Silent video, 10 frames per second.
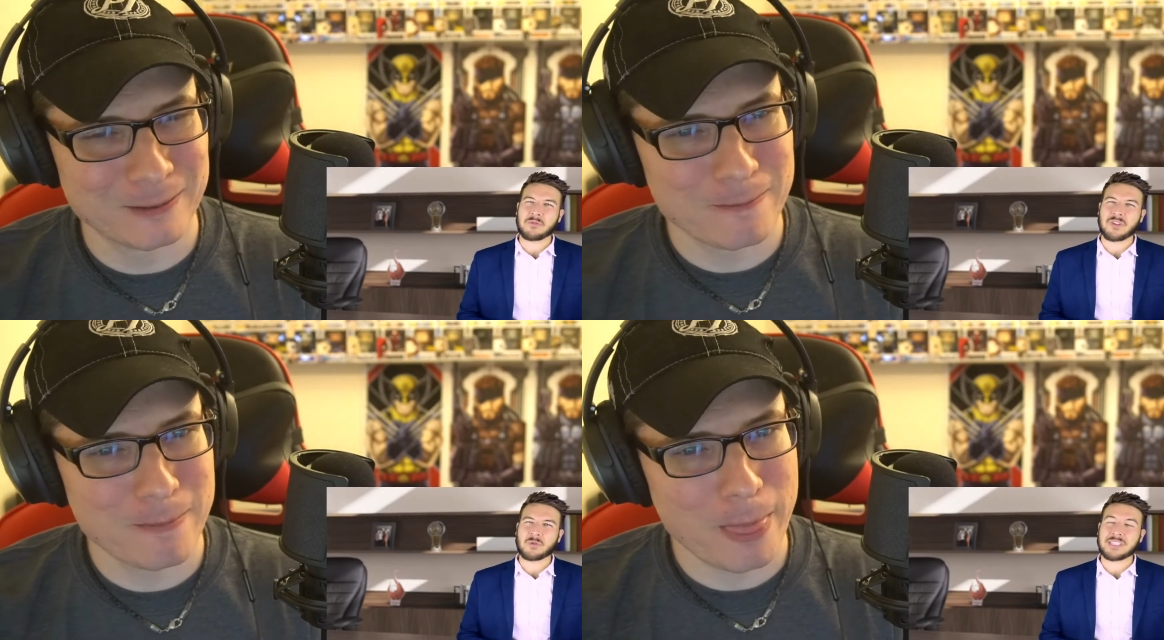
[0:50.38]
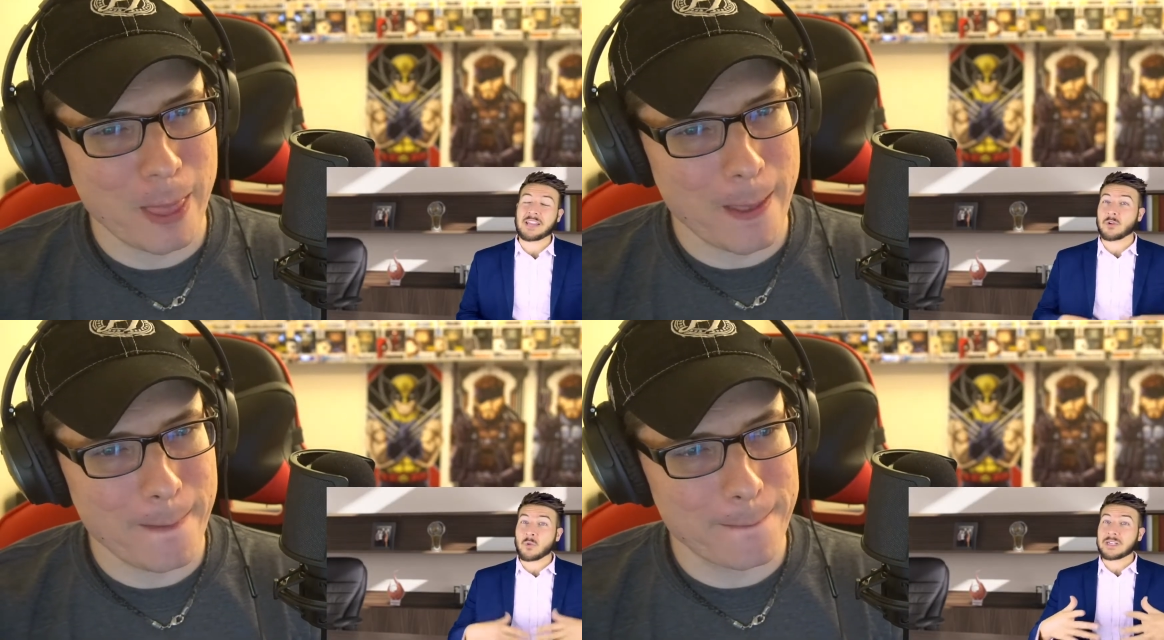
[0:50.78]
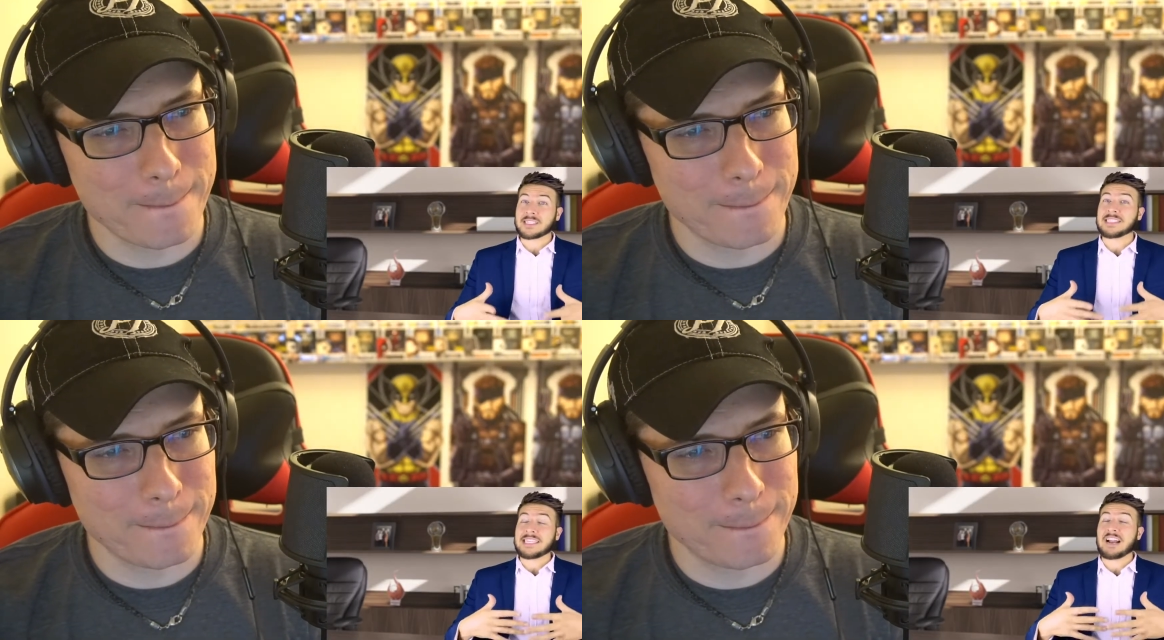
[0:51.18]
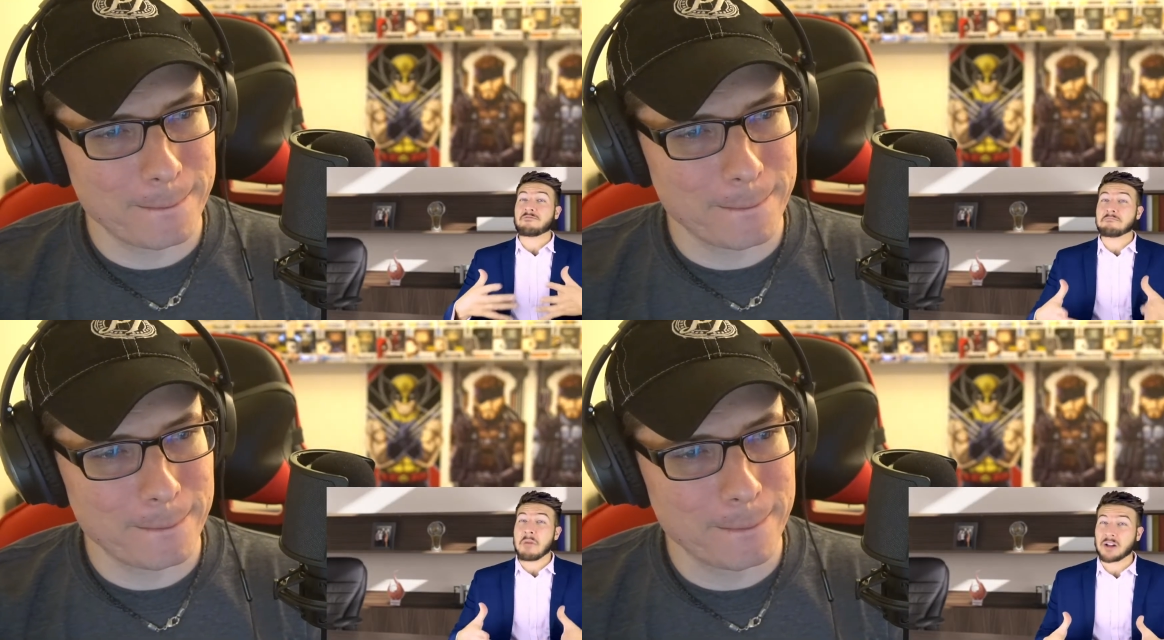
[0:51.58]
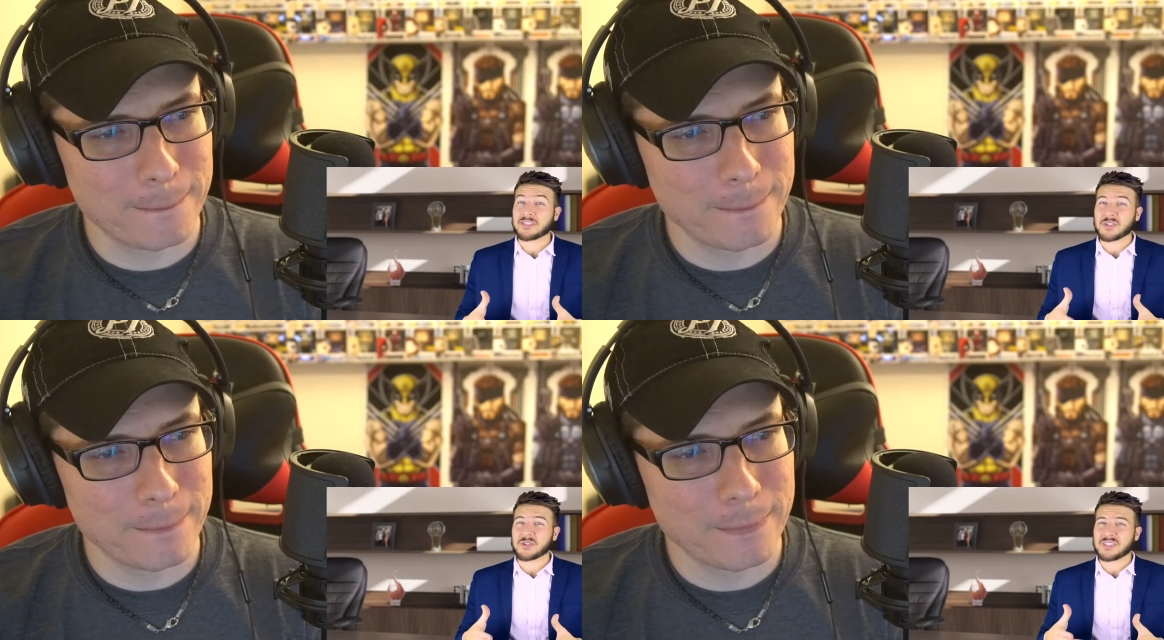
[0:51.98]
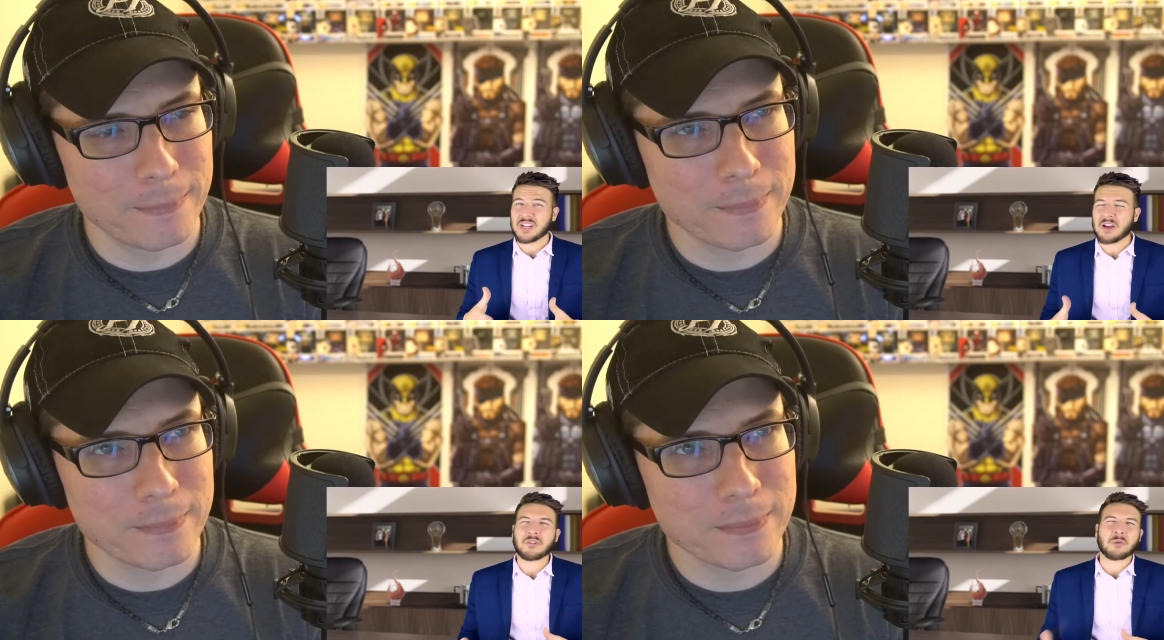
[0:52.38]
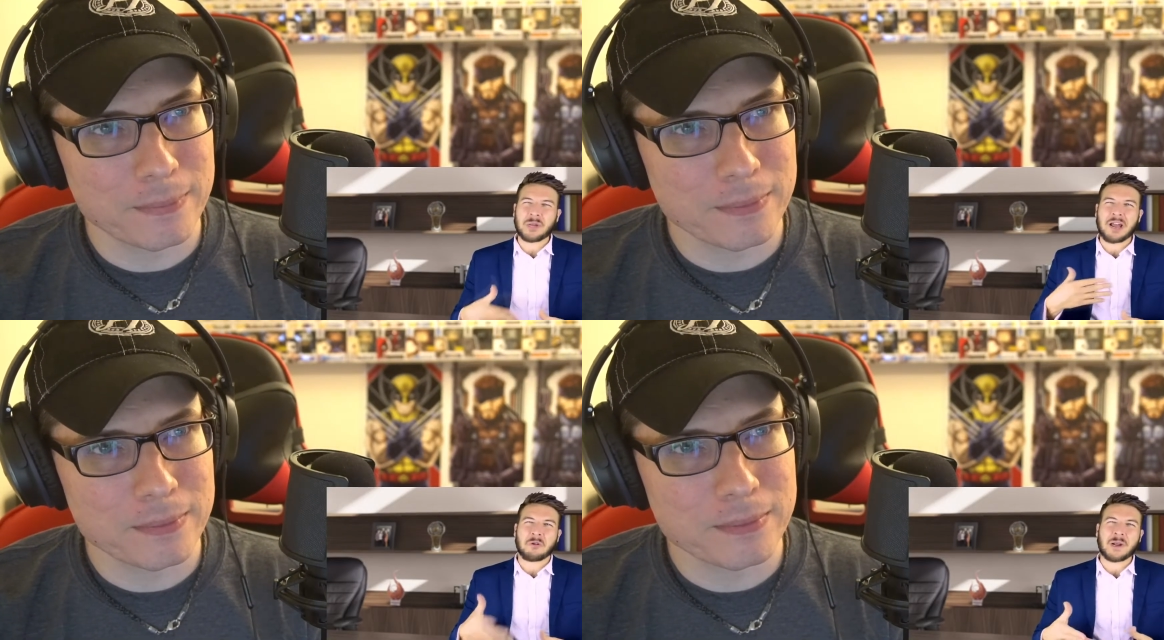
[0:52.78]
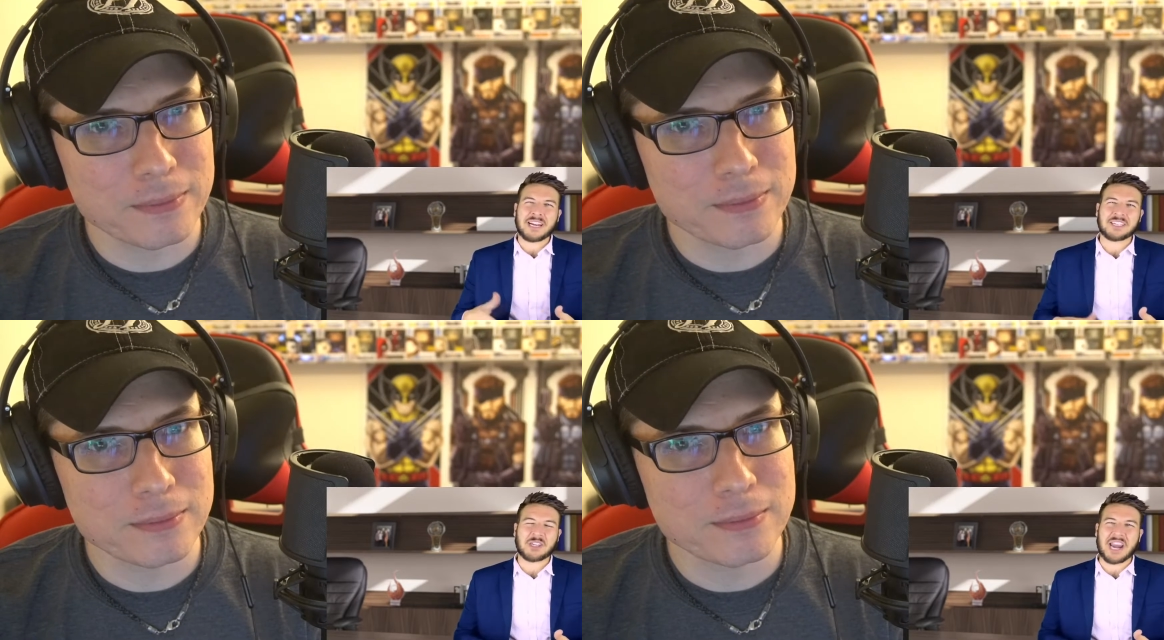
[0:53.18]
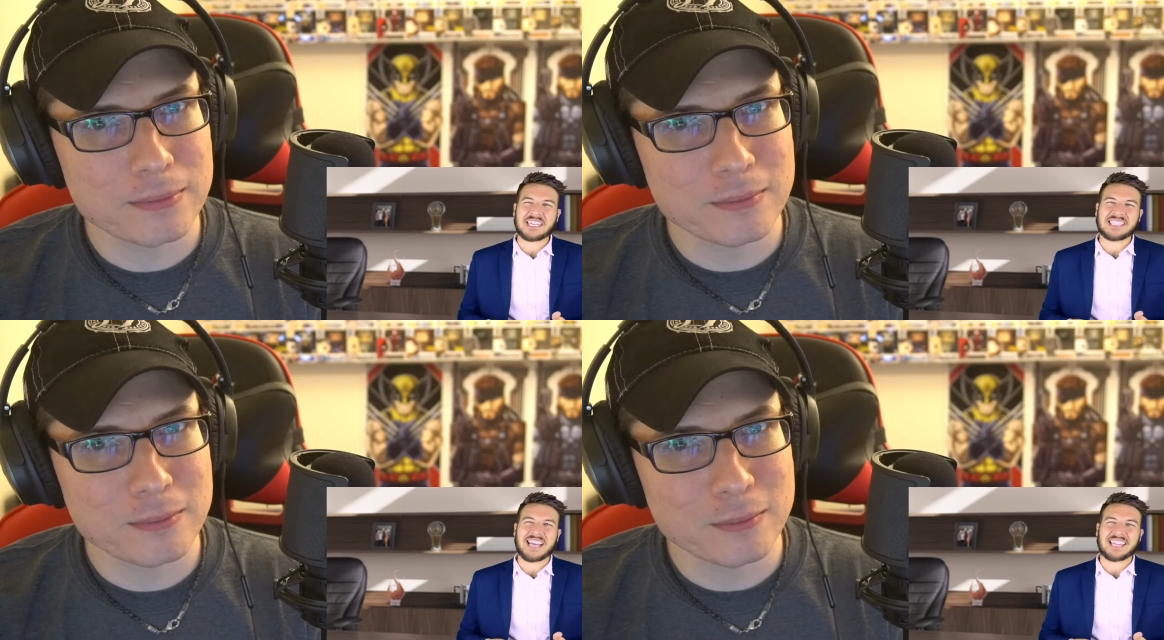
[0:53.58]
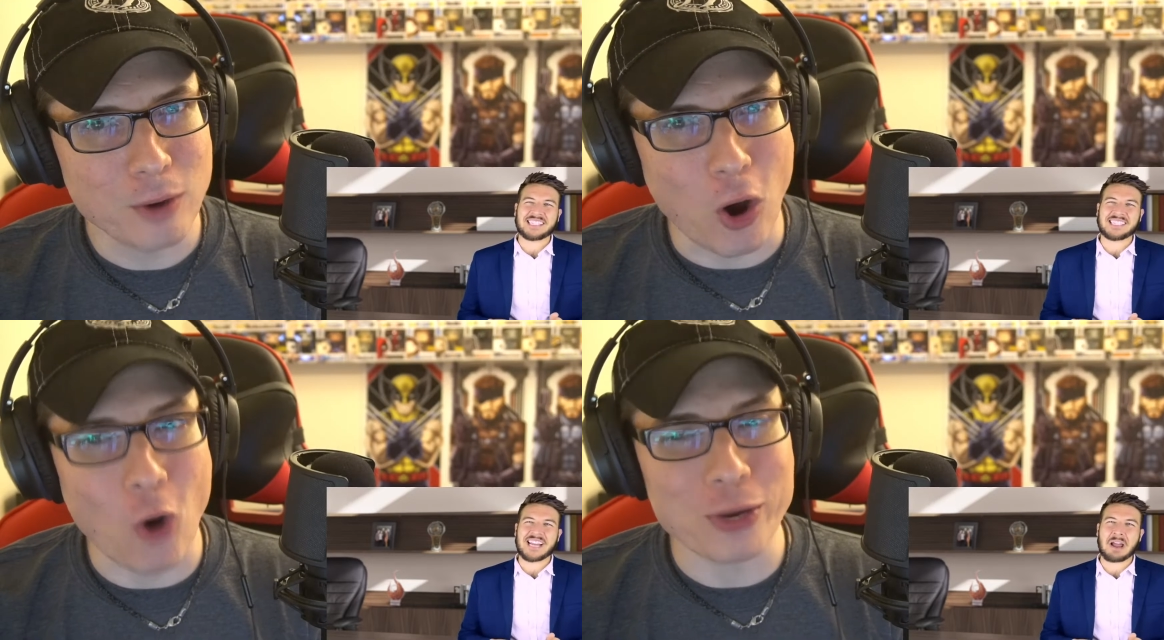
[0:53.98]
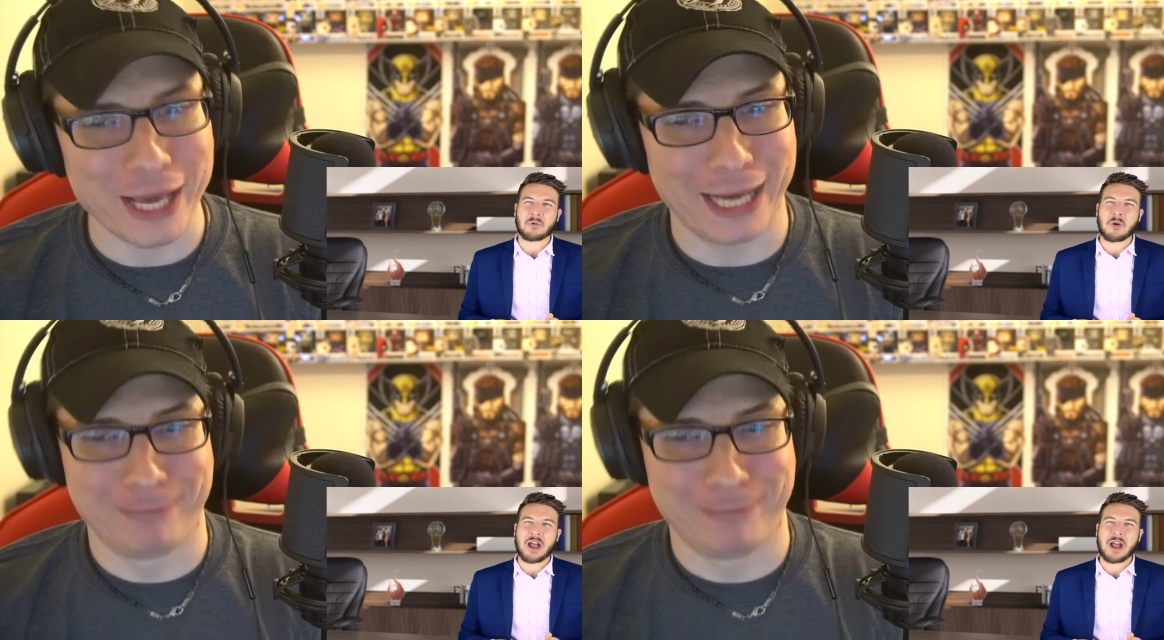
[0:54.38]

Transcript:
Speaker 1: movie was that there wasn't enough monster stuff. Are we are we gonna change that this oh, time yeah.